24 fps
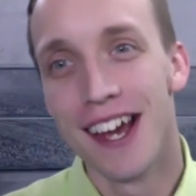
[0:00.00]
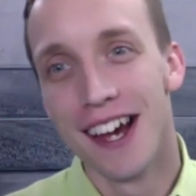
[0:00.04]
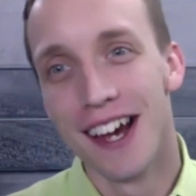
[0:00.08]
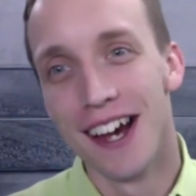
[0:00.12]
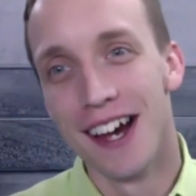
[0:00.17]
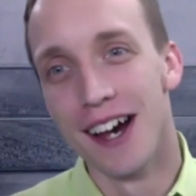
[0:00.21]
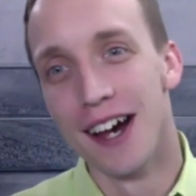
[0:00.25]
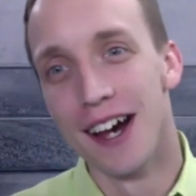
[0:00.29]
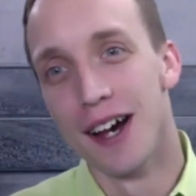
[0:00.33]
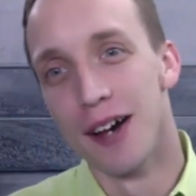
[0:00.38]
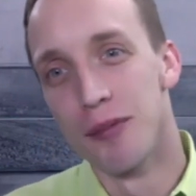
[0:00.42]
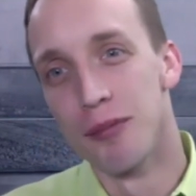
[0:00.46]

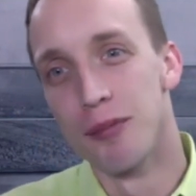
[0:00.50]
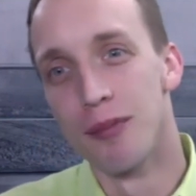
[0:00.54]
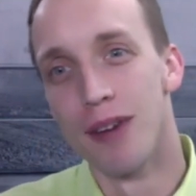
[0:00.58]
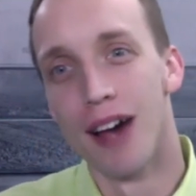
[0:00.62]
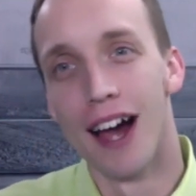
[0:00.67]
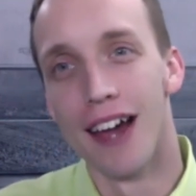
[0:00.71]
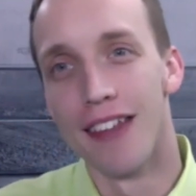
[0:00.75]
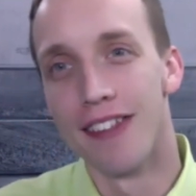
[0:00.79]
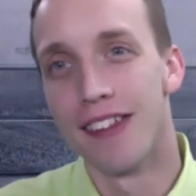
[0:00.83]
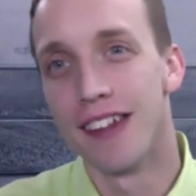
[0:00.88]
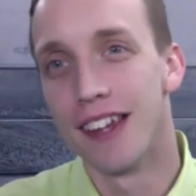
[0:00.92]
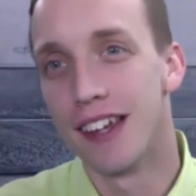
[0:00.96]
Um,
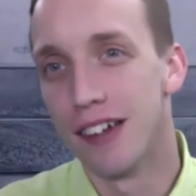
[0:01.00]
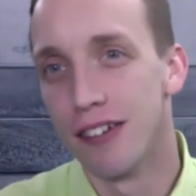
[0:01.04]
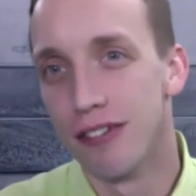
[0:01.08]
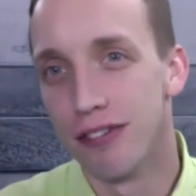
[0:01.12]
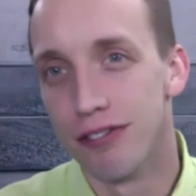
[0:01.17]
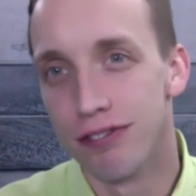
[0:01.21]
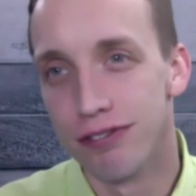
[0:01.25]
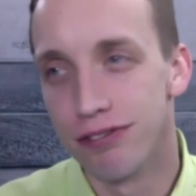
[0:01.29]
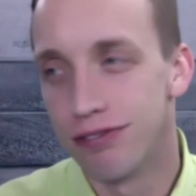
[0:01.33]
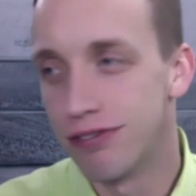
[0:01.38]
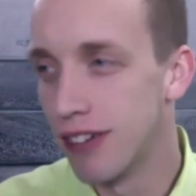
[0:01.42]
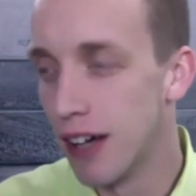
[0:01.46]
I think
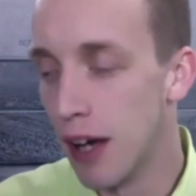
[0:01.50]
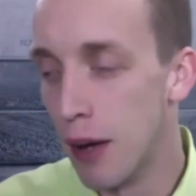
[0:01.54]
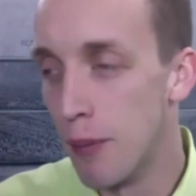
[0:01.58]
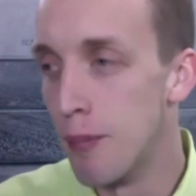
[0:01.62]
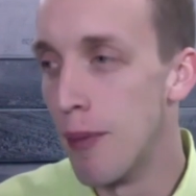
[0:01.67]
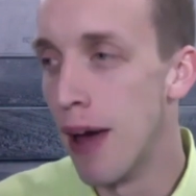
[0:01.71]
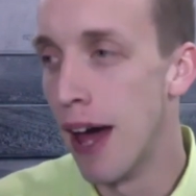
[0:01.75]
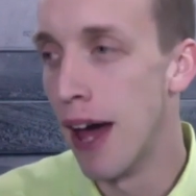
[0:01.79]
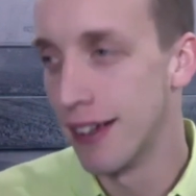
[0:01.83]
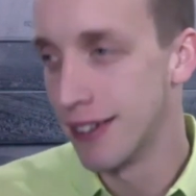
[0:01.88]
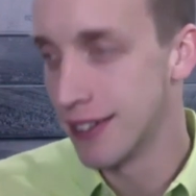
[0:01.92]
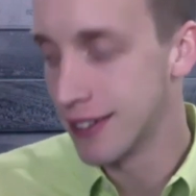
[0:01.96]
of a
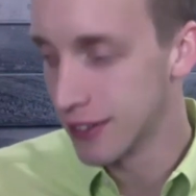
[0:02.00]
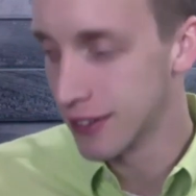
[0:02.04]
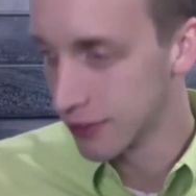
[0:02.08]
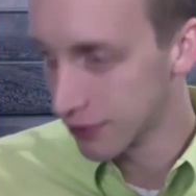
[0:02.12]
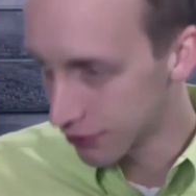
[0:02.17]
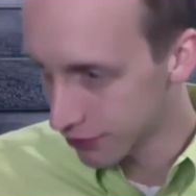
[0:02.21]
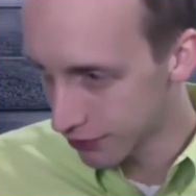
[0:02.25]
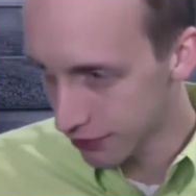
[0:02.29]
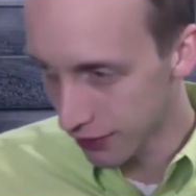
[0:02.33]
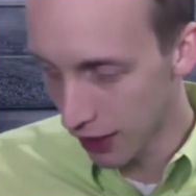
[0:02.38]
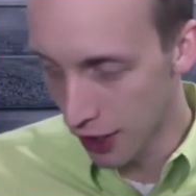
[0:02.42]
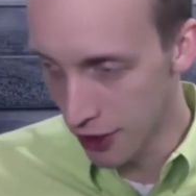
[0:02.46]

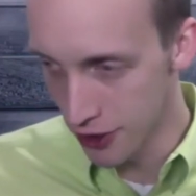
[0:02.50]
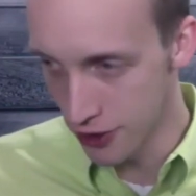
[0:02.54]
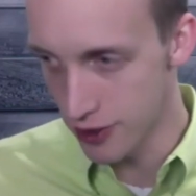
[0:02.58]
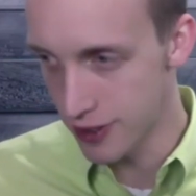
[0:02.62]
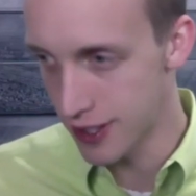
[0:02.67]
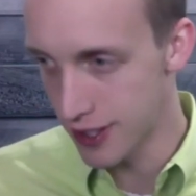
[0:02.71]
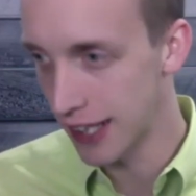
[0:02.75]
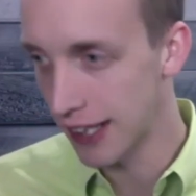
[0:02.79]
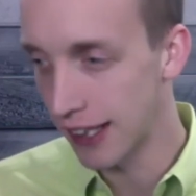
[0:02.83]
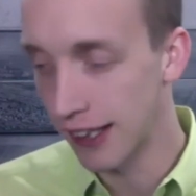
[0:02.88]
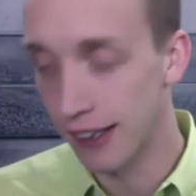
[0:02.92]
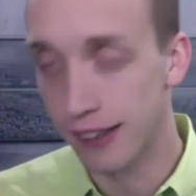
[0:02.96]
massive
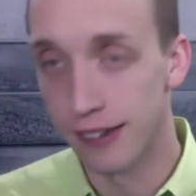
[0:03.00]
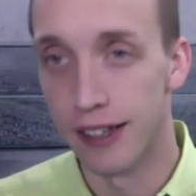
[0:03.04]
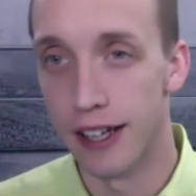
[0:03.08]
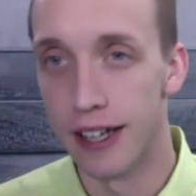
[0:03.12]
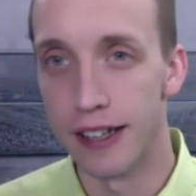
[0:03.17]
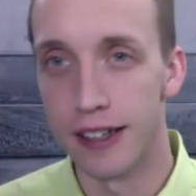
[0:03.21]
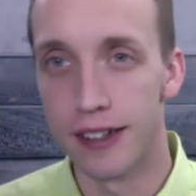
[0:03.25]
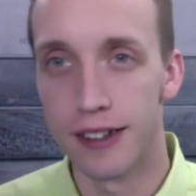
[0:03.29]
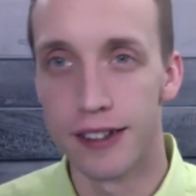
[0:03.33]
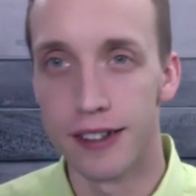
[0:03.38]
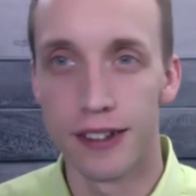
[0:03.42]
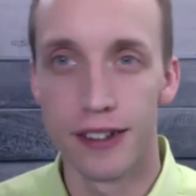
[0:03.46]
undertaking
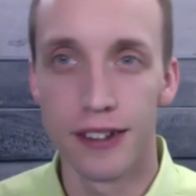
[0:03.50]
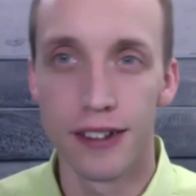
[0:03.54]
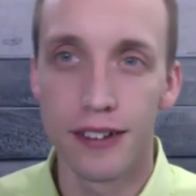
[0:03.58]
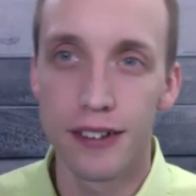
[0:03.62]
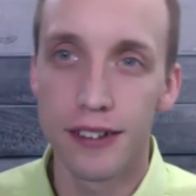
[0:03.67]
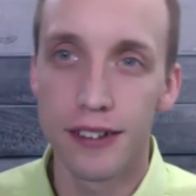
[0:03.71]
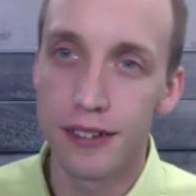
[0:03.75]
like uh,